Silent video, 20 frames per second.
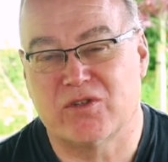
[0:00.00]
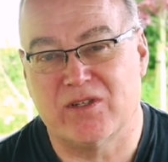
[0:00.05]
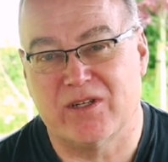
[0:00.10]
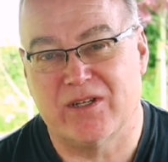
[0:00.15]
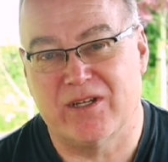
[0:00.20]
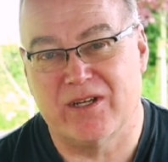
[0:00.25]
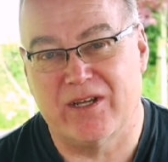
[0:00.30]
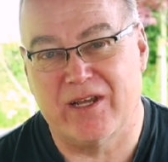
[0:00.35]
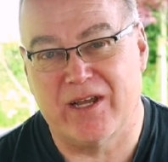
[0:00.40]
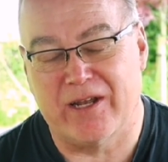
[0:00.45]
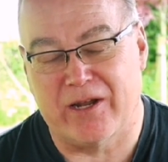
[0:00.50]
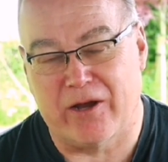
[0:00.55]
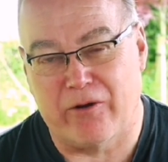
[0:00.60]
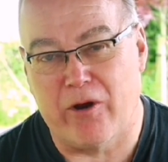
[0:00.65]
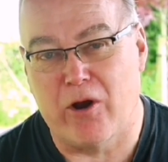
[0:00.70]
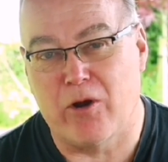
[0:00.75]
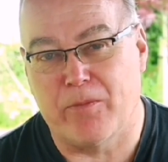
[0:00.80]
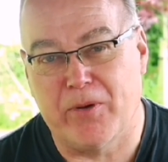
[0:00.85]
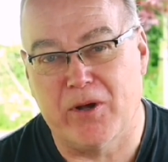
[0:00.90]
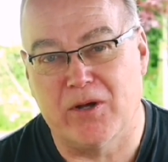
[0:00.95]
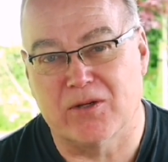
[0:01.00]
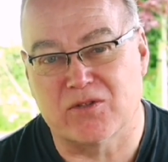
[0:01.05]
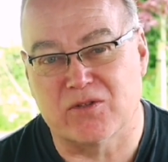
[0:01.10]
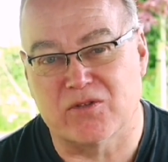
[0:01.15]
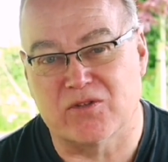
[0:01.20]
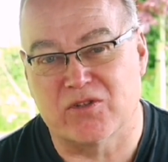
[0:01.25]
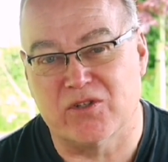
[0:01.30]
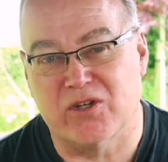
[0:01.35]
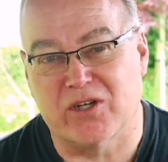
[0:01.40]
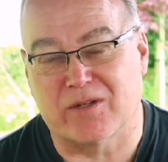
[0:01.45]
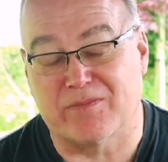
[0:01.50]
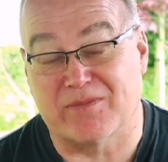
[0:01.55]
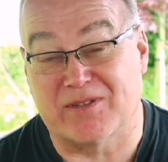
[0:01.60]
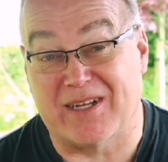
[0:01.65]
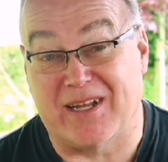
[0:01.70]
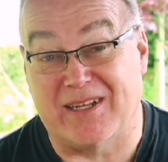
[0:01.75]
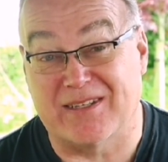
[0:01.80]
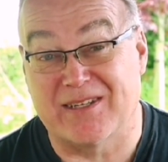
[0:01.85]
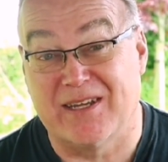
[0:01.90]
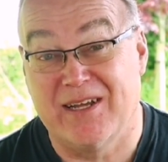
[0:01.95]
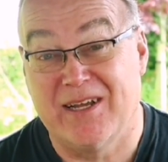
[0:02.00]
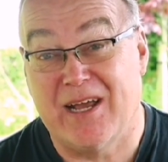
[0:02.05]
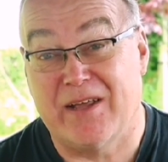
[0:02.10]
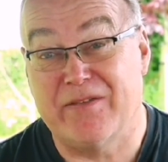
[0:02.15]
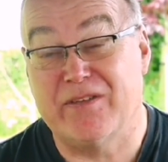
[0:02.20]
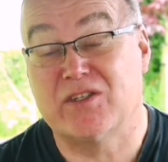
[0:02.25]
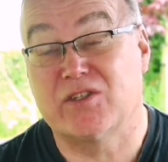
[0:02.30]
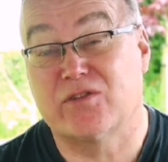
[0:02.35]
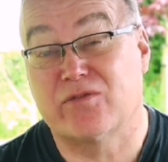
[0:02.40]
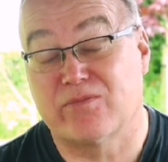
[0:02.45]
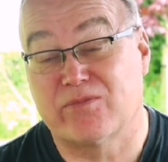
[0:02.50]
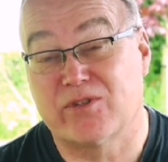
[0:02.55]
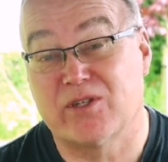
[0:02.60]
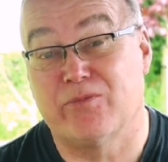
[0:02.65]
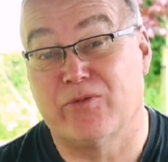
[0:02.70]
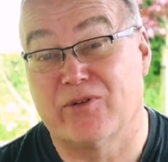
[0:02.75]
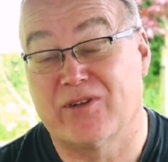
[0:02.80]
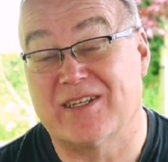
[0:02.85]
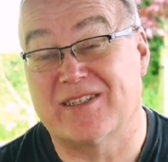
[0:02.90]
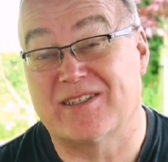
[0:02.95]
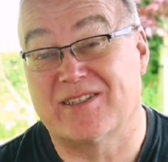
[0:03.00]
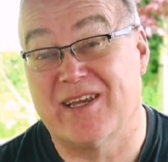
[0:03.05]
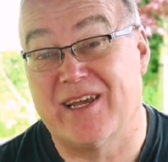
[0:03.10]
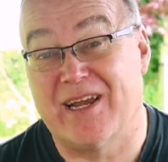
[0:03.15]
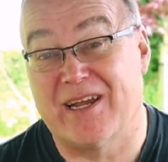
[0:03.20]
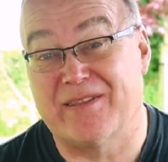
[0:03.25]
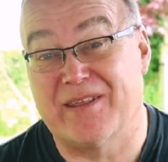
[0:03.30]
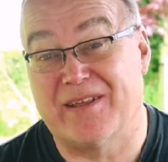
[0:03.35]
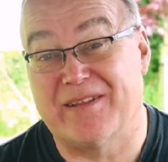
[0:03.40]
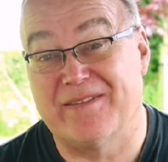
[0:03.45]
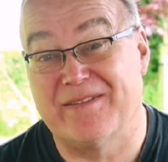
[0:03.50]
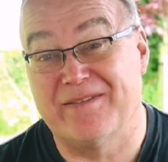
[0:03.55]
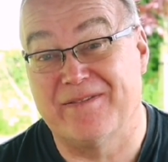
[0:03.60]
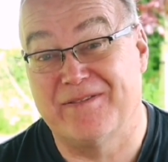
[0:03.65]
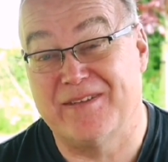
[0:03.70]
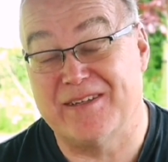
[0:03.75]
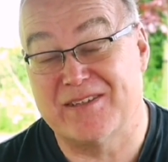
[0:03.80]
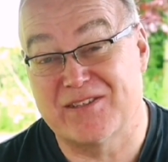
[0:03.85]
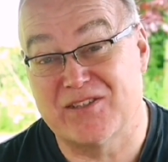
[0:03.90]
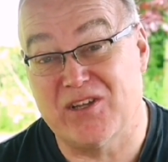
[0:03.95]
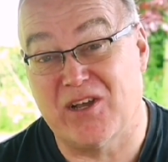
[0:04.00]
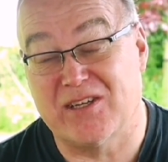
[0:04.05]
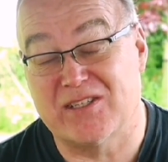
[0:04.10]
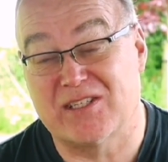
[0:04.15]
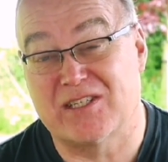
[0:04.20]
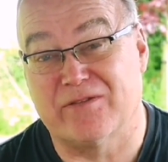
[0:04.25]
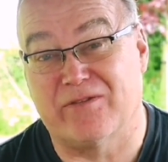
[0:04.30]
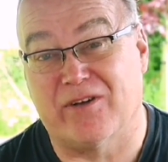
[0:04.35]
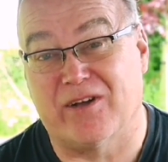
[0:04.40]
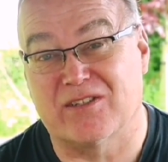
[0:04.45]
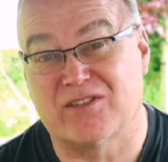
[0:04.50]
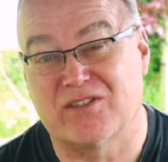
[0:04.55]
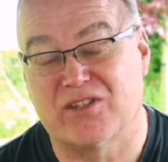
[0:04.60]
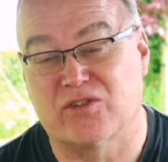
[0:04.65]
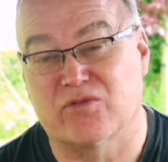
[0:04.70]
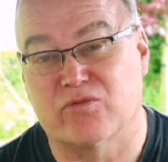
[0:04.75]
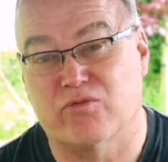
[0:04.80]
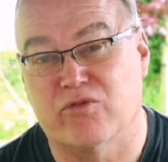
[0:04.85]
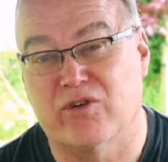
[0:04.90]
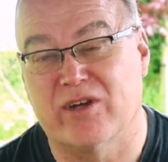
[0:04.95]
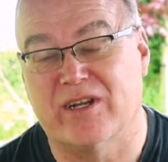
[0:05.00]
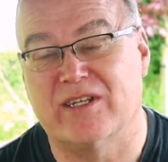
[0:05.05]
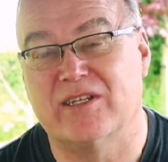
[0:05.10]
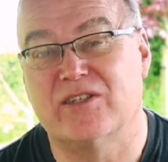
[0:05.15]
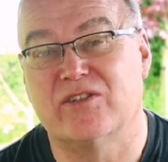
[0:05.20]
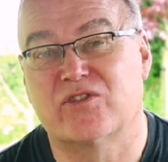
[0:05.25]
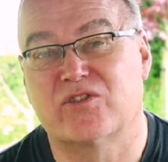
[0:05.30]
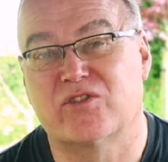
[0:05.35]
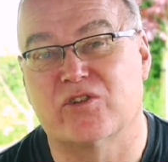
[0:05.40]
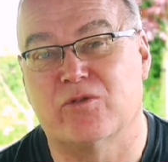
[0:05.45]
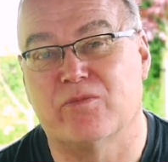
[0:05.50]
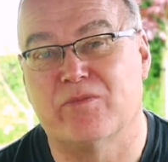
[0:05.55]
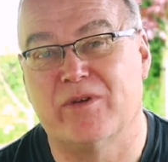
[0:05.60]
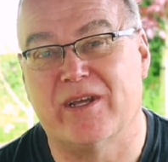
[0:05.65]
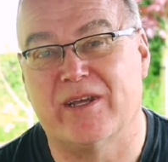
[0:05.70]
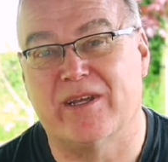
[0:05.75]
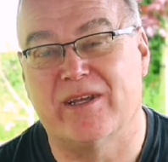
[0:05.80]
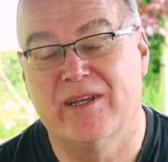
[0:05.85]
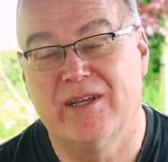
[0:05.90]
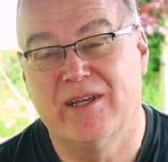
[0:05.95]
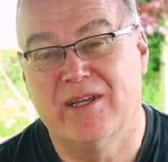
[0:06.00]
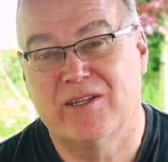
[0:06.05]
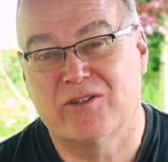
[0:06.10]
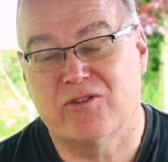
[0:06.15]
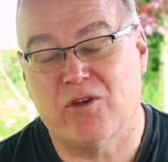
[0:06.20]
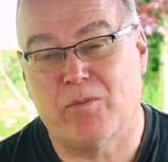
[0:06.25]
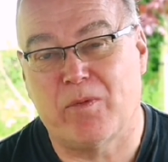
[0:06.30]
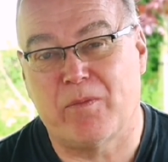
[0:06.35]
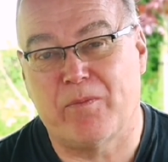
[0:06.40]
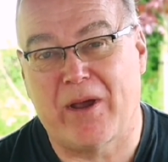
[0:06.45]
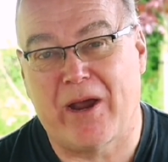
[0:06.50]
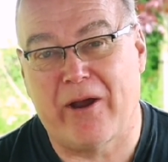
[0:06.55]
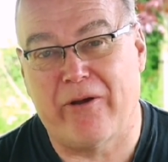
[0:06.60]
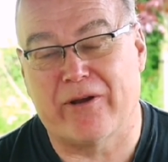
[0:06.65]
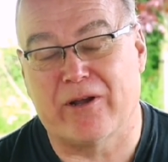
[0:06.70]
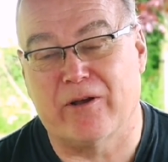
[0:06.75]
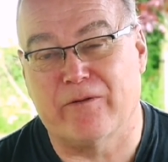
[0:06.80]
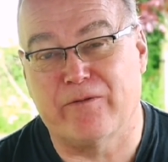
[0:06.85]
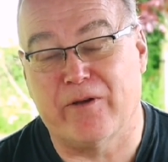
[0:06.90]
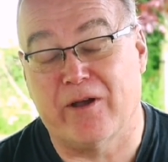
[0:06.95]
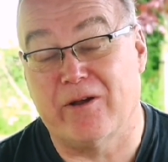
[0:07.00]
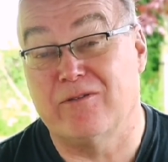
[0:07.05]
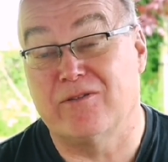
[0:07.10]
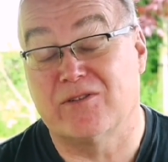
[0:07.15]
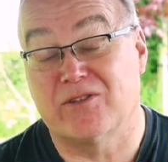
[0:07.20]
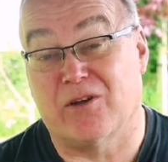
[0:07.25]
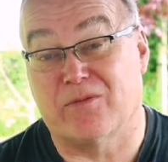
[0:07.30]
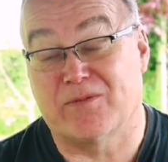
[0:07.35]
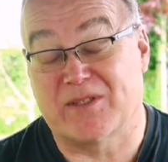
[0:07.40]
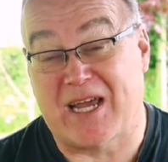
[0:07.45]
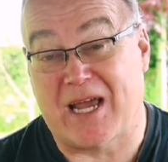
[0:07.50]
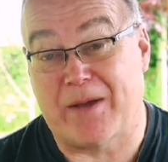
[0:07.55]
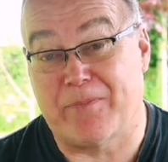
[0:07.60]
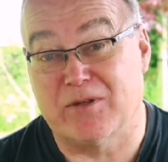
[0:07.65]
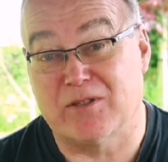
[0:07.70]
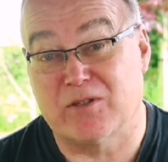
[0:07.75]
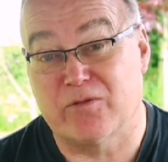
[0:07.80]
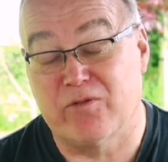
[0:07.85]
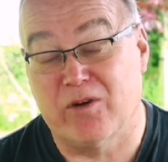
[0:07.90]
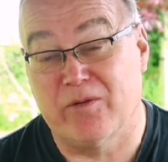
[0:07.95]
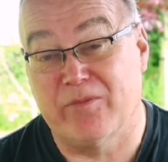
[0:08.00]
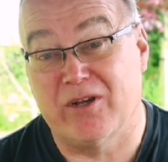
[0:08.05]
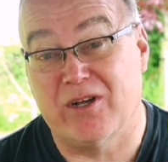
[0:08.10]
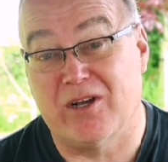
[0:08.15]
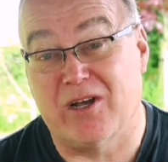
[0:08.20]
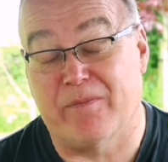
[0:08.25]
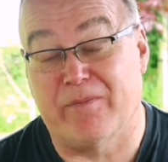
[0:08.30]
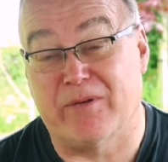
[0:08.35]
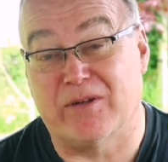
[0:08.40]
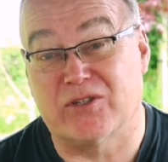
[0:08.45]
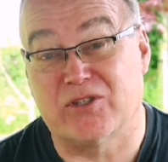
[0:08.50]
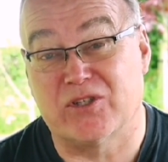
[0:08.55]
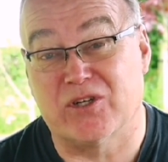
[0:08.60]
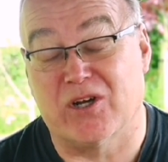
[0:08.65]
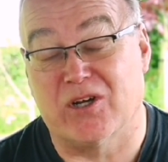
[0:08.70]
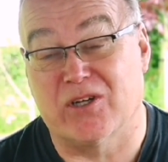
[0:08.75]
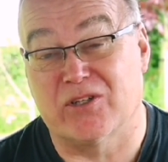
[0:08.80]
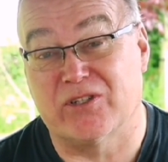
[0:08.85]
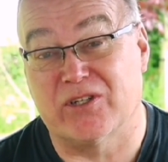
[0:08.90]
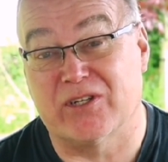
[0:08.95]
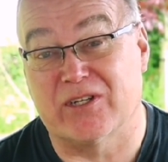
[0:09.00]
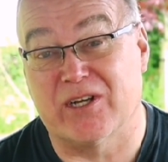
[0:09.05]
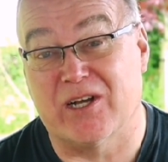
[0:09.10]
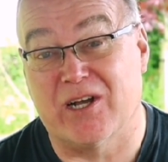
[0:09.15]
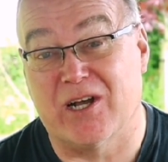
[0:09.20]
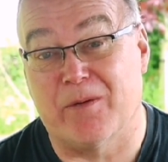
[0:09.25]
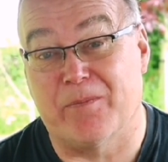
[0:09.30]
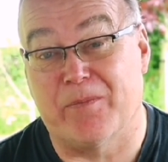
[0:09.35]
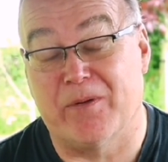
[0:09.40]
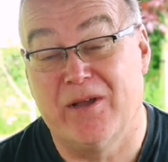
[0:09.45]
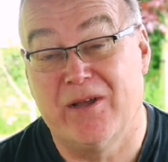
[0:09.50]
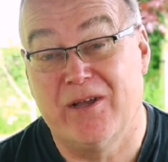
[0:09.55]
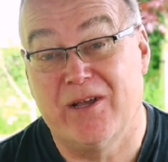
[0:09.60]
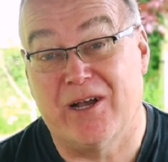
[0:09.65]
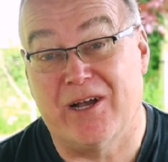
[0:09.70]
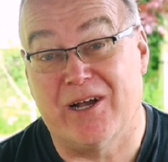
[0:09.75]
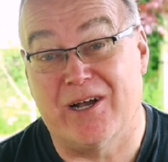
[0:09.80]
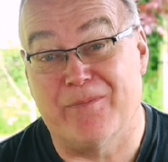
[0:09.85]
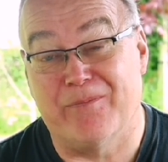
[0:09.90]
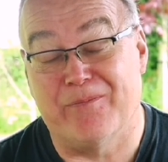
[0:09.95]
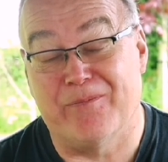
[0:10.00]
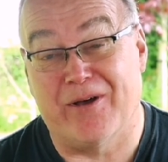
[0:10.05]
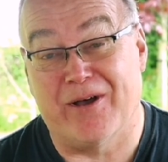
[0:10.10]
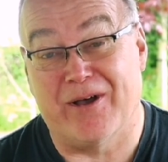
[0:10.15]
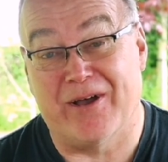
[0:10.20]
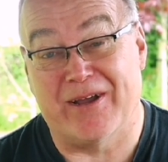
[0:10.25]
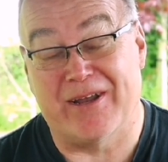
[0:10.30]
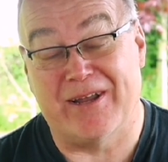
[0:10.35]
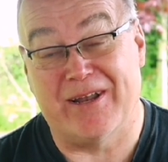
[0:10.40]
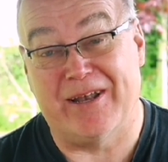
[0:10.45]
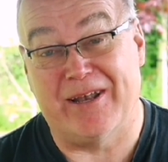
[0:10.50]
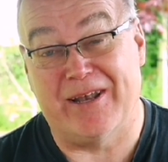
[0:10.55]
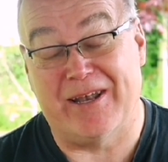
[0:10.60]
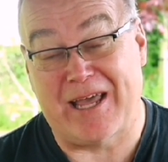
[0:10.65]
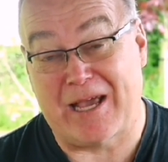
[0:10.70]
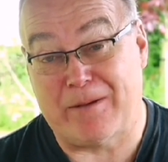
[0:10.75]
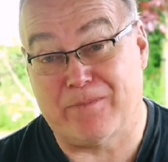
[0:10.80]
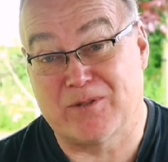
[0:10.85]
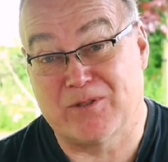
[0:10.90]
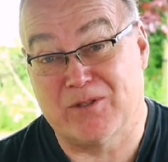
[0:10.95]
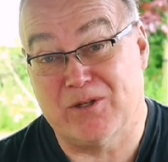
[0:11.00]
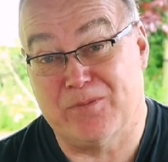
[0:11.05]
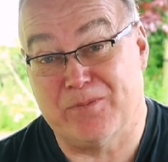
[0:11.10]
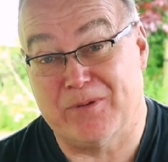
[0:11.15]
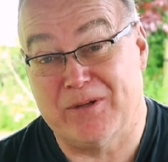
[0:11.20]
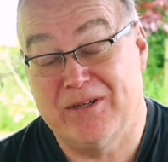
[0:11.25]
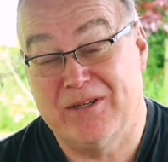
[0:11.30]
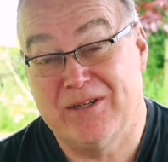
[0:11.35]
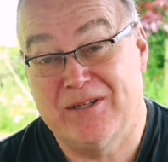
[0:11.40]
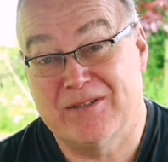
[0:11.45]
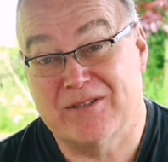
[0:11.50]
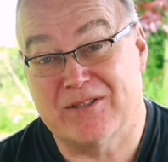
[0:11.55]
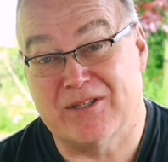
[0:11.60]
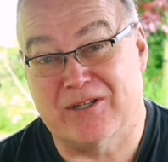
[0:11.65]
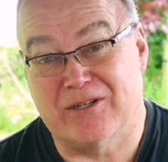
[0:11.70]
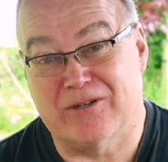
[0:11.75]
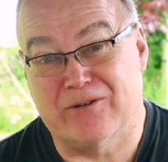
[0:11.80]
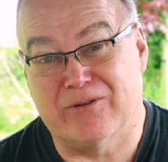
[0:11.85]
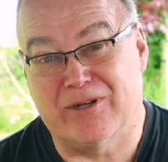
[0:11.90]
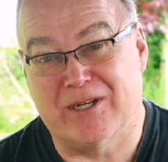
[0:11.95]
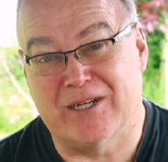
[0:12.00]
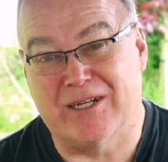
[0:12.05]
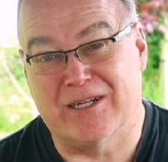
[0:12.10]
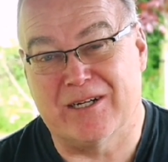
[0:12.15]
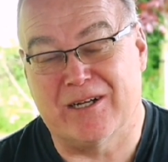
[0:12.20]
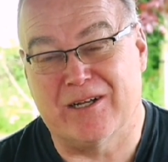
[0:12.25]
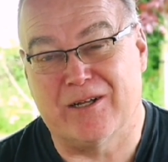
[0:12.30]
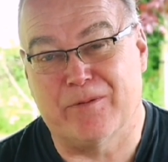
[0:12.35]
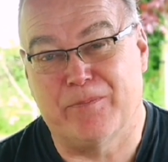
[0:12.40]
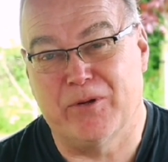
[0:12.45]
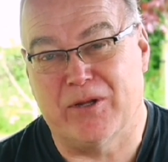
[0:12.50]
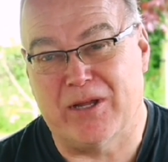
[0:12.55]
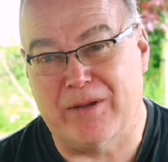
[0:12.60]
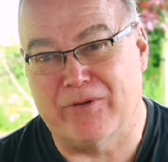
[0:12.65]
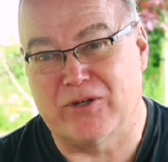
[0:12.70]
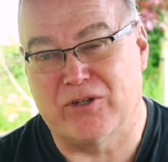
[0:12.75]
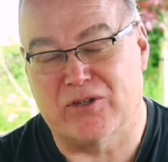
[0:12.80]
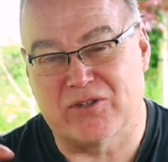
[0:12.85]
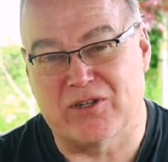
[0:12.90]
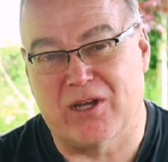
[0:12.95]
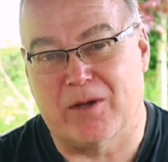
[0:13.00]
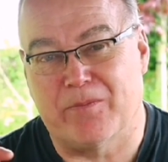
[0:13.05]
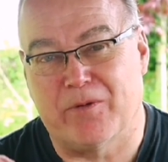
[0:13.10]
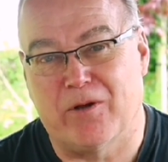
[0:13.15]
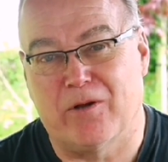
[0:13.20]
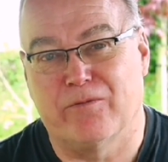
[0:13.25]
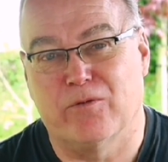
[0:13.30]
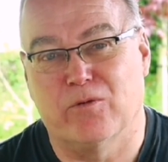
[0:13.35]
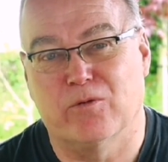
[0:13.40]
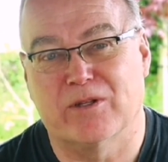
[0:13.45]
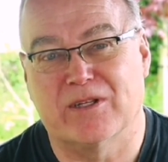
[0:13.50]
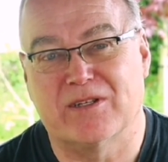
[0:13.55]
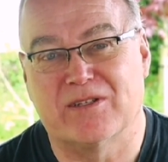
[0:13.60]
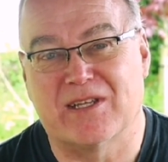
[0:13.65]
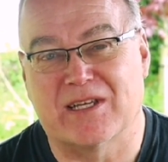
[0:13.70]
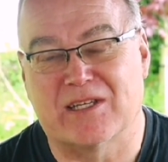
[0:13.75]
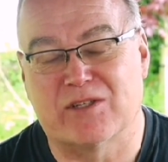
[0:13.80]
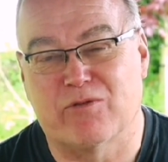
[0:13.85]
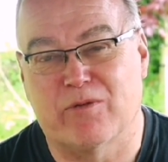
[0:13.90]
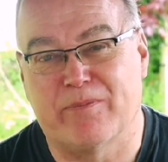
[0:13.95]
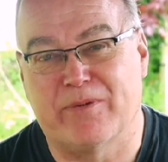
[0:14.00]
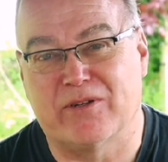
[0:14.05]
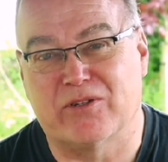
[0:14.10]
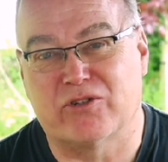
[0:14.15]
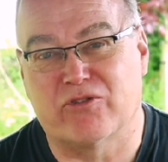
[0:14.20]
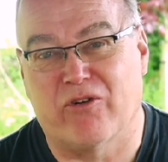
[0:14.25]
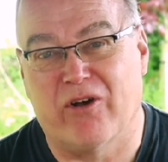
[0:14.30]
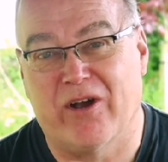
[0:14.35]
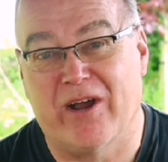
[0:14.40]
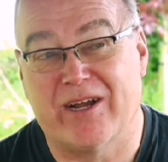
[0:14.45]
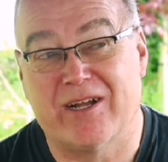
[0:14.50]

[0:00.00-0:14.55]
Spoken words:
just in our own personal circumstance. And this is from someone that's saying that this size device doesn't really suit me. So I've been powering our phones, our tablets from it. I've been charging up my laptop. So I put images up of all these things we've been